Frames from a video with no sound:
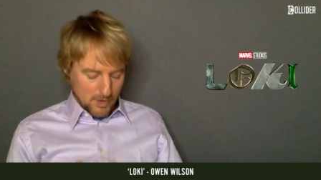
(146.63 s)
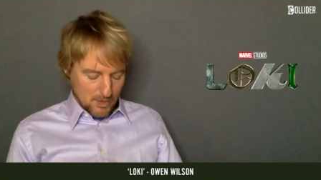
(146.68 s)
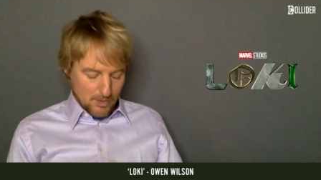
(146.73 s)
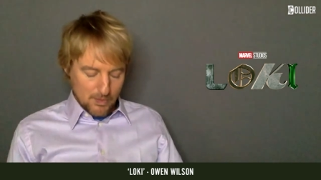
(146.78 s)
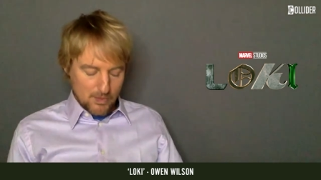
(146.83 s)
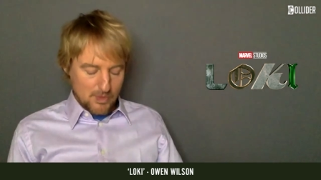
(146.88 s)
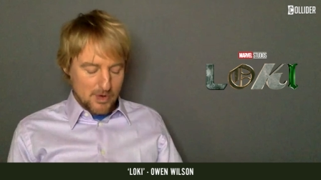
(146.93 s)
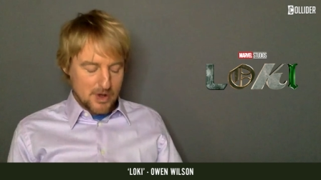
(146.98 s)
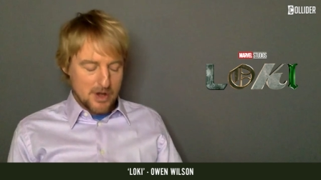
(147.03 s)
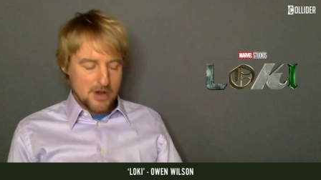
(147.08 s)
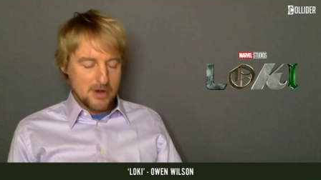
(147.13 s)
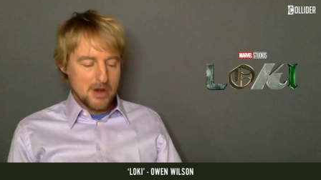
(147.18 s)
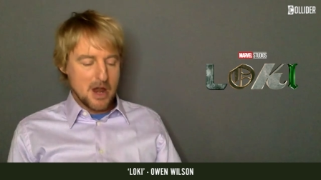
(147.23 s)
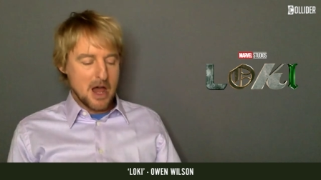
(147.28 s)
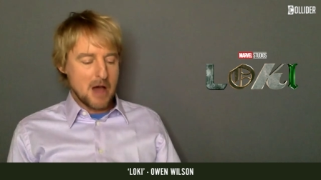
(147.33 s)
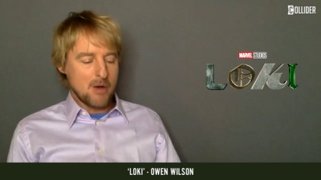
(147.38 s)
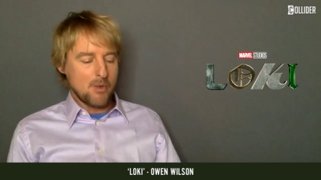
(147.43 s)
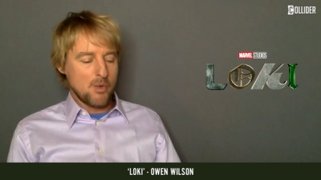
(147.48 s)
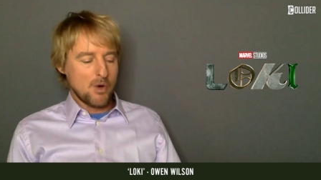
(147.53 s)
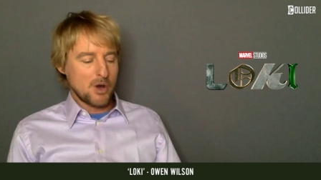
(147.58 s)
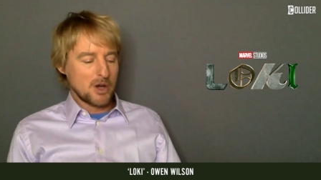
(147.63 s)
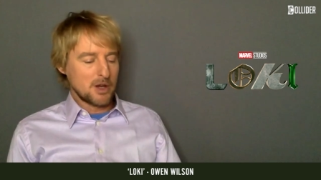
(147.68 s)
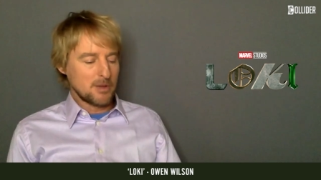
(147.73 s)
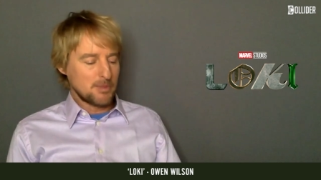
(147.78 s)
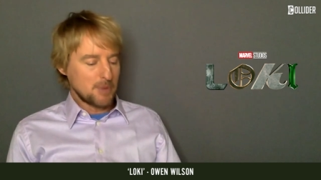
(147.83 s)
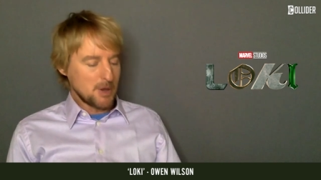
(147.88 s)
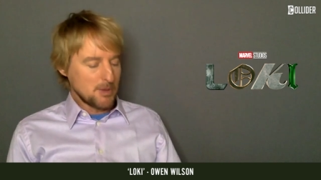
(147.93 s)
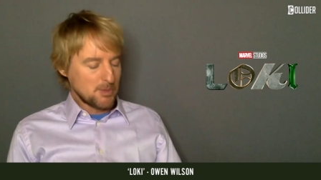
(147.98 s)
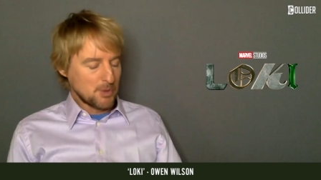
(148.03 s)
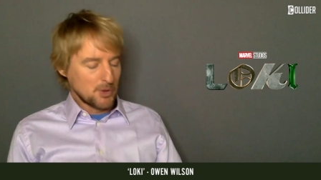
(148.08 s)
not wanting
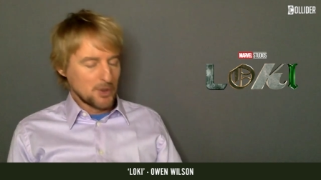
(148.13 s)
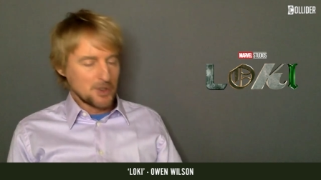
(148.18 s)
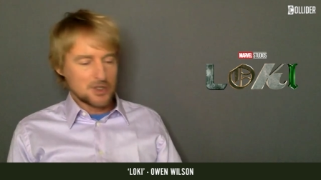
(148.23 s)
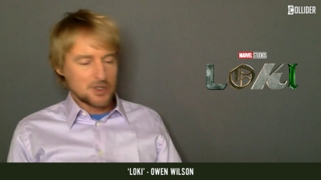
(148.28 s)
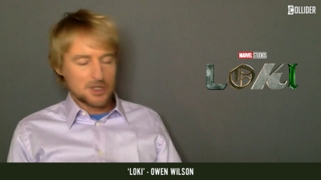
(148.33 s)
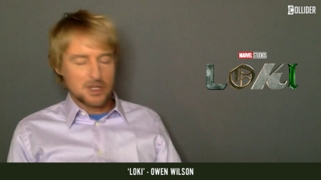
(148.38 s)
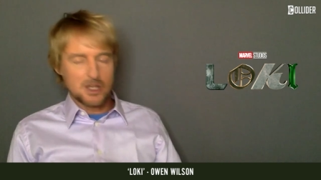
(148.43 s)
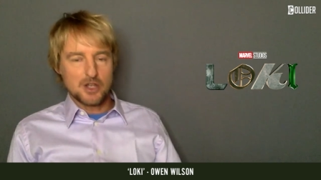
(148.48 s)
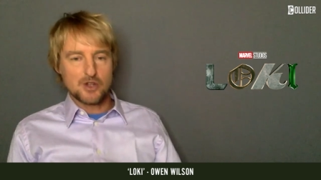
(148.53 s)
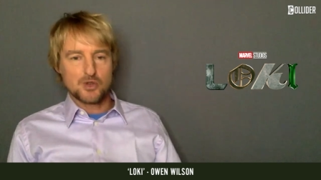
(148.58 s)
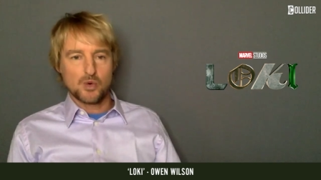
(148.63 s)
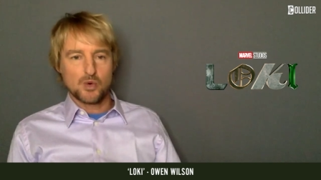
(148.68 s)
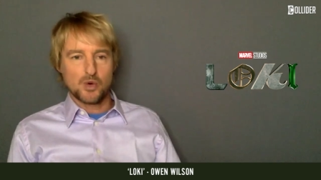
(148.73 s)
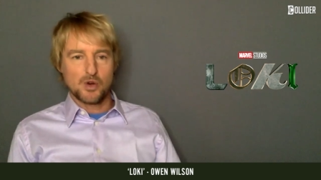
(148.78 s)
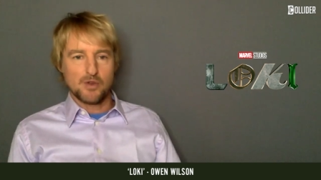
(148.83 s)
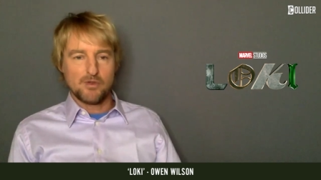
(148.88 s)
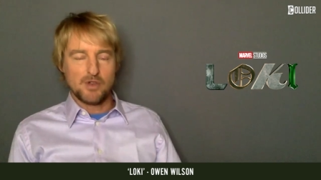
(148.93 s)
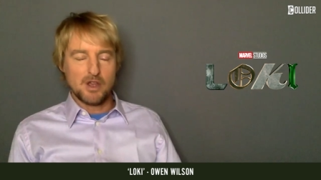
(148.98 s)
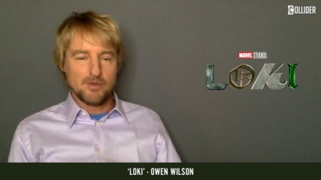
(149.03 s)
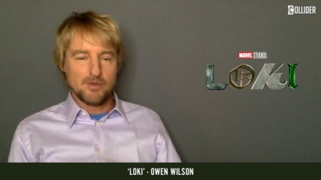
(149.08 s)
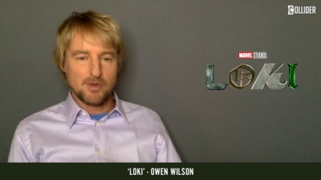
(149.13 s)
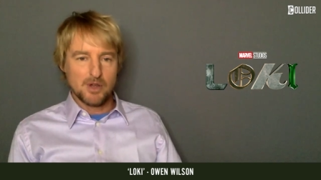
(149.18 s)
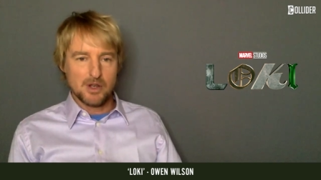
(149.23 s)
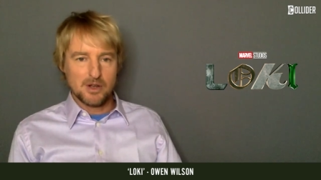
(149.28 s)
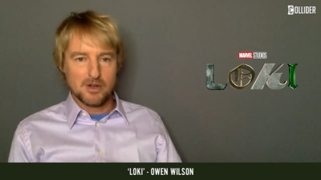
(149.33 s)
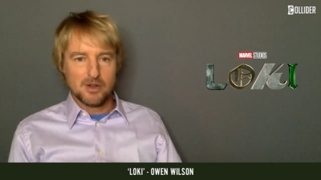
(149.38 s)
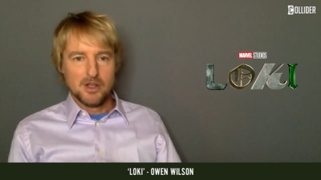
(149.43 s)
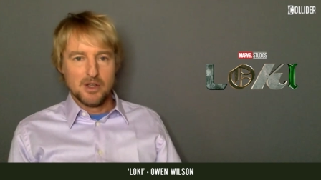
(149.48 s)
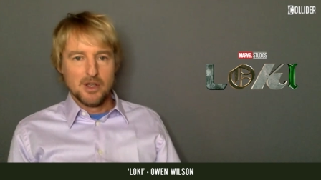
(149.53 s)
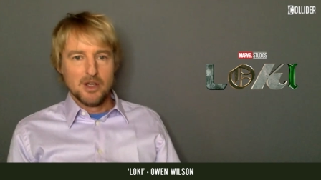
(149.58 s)
people to see sort of
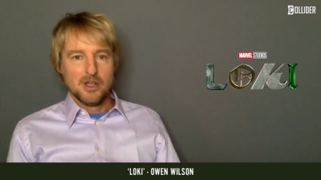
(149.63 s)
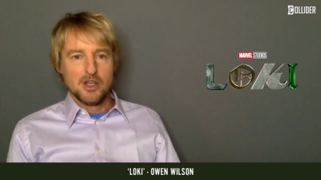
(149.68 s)
even